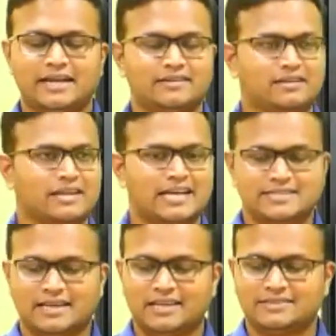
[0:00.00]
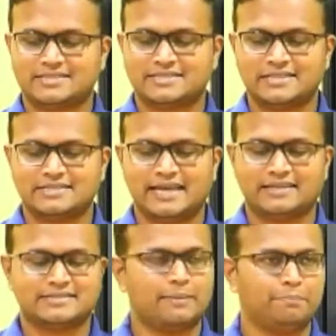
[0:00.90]
Then classical ethics tells
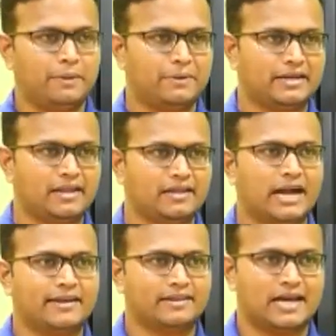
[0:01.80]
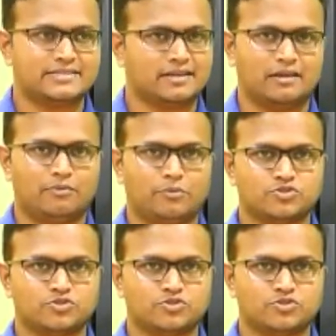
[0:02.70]
that some people are telling classical,